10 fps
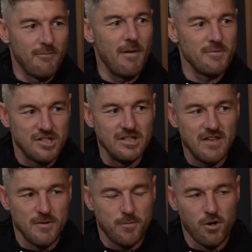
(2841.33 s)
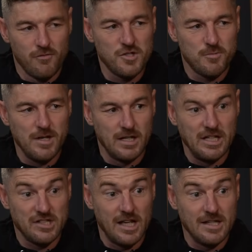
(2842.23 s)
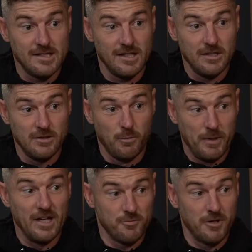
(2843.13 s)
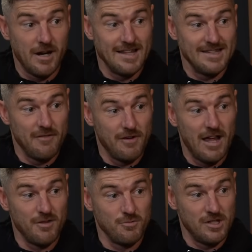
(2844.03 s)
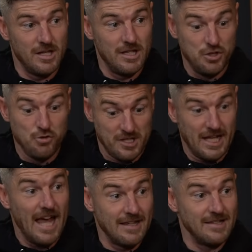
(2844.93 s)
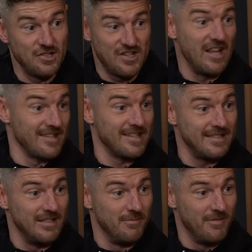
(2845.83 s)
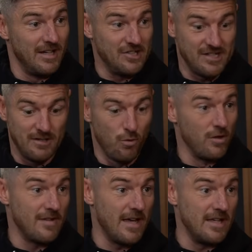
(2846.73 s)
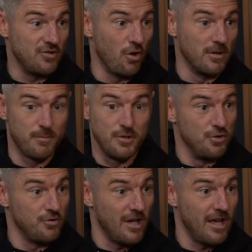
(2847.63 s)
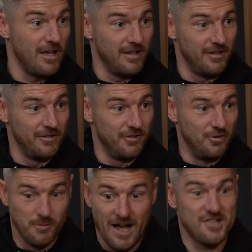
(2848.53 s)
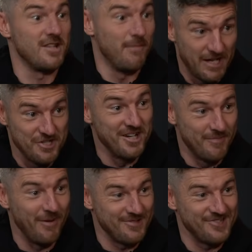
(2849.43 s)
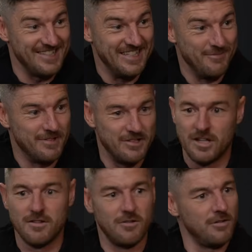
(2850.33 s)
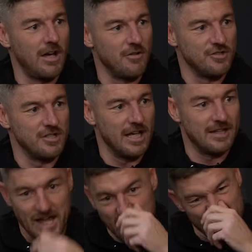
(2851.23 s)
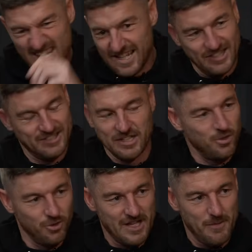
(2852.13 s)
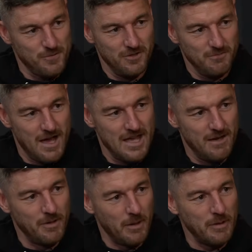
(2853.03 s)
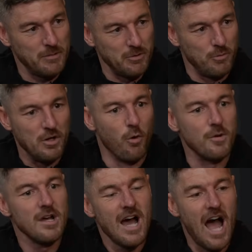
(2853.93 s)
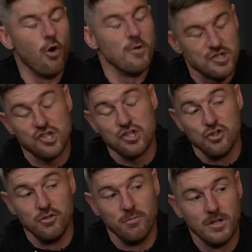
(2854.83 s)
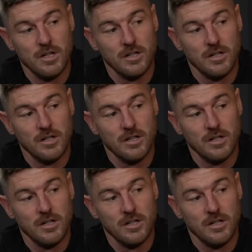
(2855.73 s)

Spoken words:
remember seeing Davy Provan speaking, and he said the biggest regret he ever had was that he used to get the Celtic team, and he said one day he told the producer who asked the manager about his team, and he said, how did you get that? And he said it caused absolute mayhem. But you know, I always assume